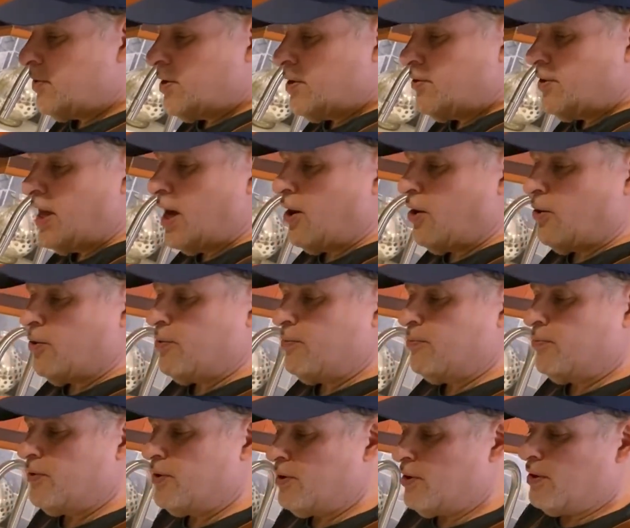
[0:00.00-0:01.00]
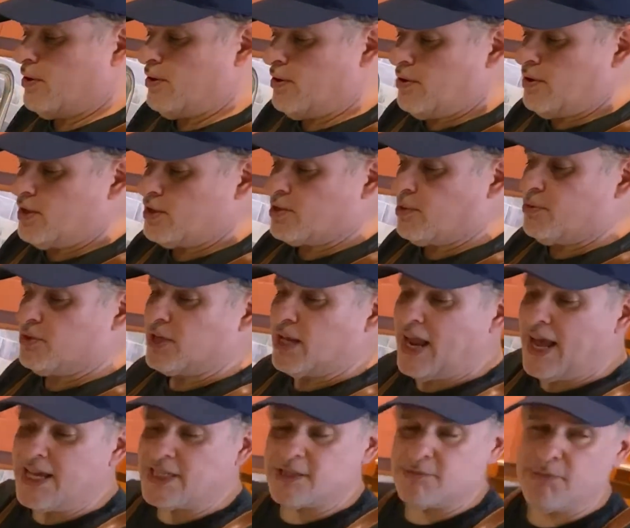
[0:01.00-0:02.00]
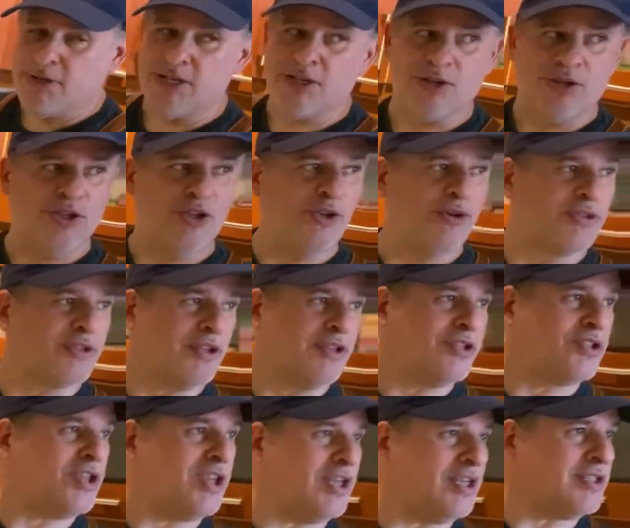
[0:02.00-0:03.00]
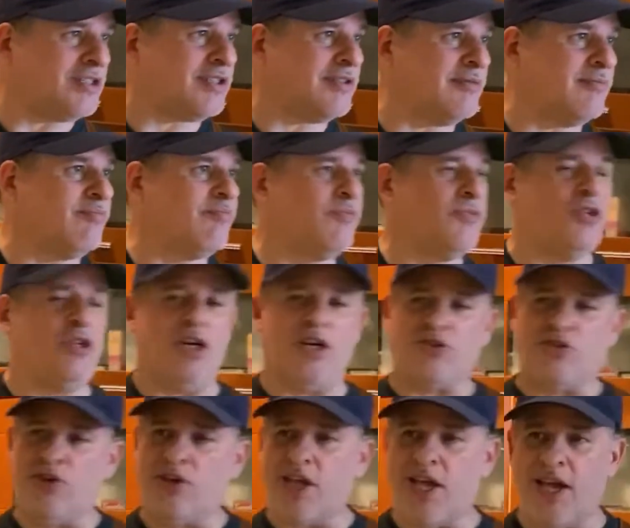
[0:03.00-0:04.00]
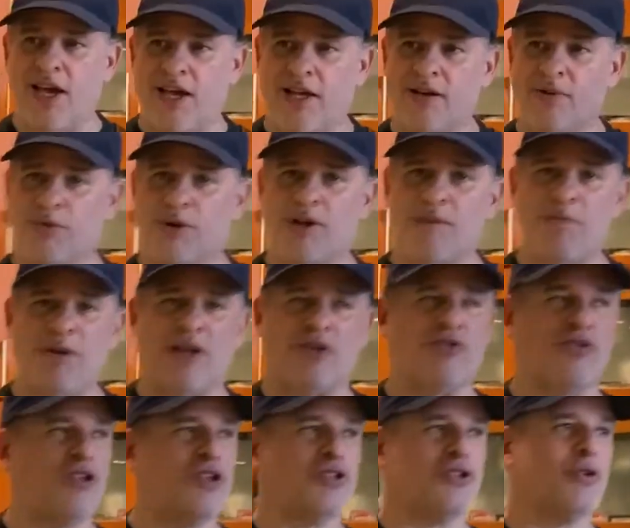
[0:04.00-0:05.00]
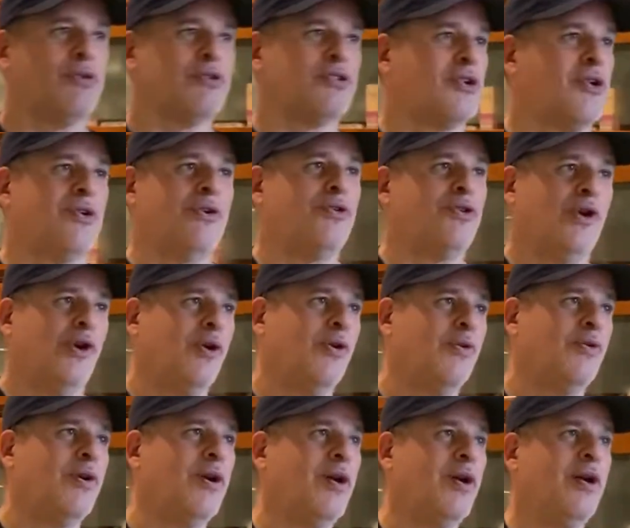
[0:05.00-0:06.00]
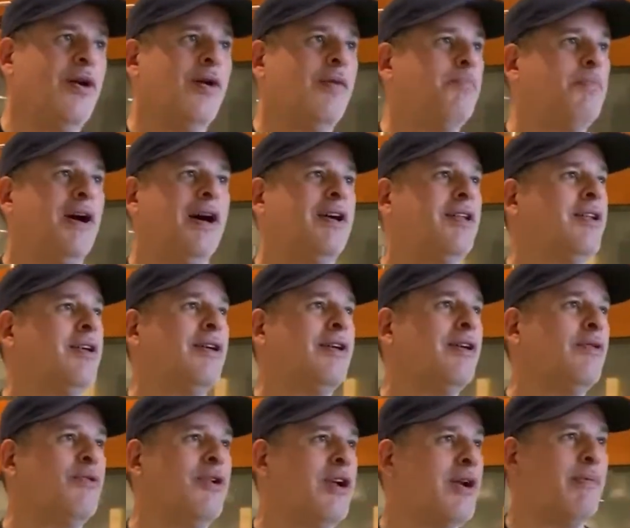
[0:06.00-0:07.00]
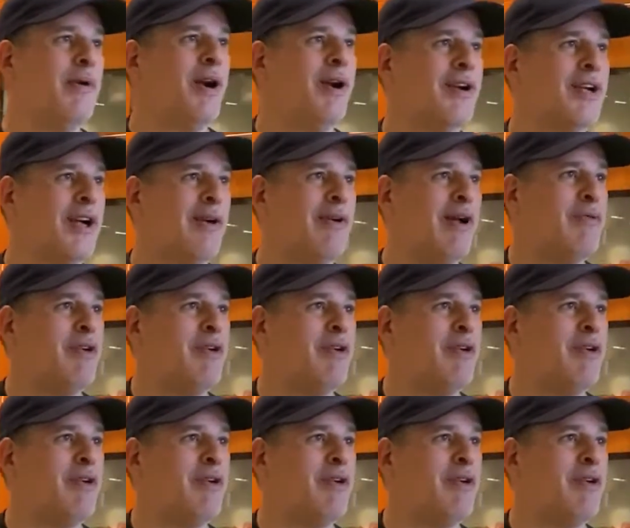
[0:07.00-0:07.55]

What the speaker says: Now, someone's gonna ask me, could you use other cheese? Yes, you can. Would it be a traditional risotto? No. But we're in America, right?